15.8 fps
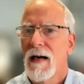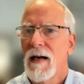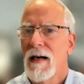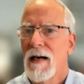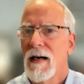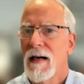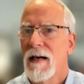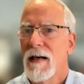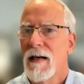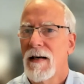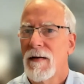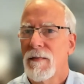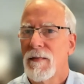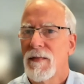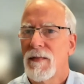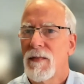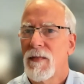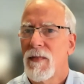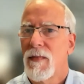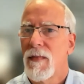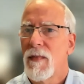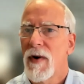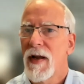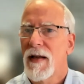Uh,
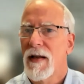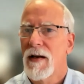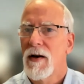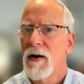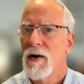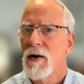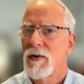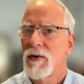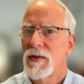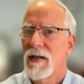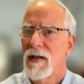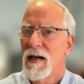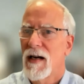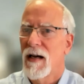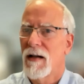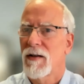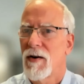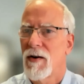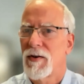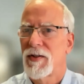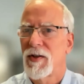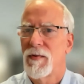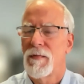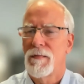we can go, uh, I'll go
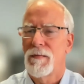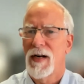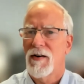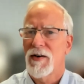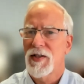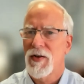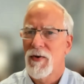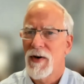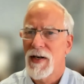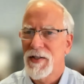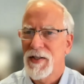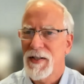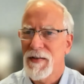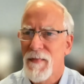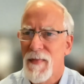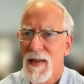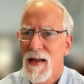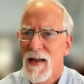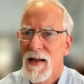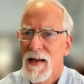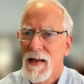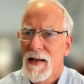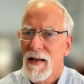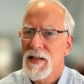to Mary's question.
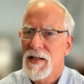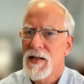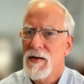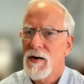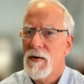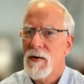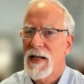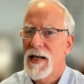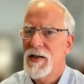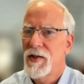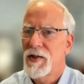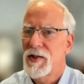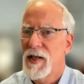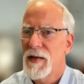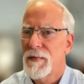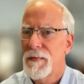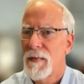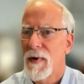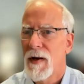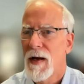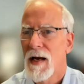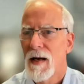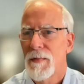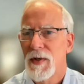Is there a relationship
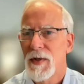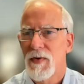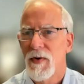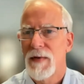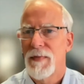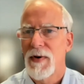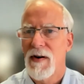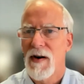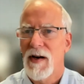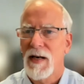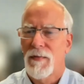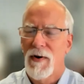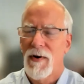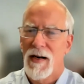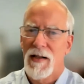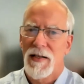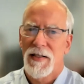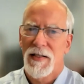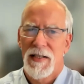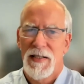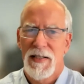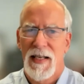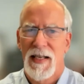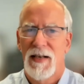uh, between periodic
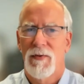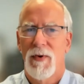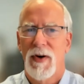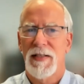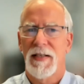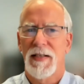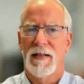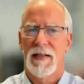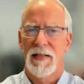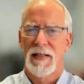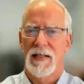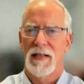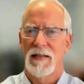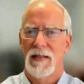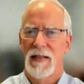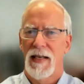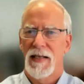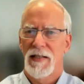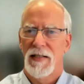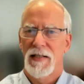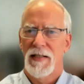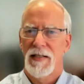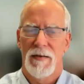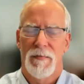paralysis and restless leg
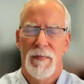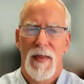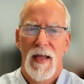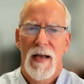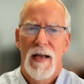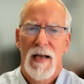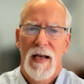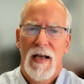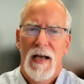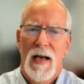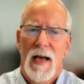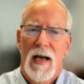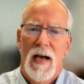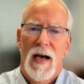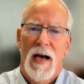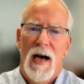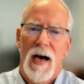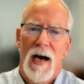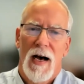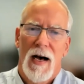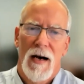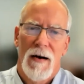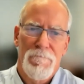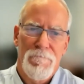syndrome?
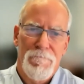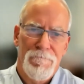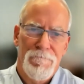Um,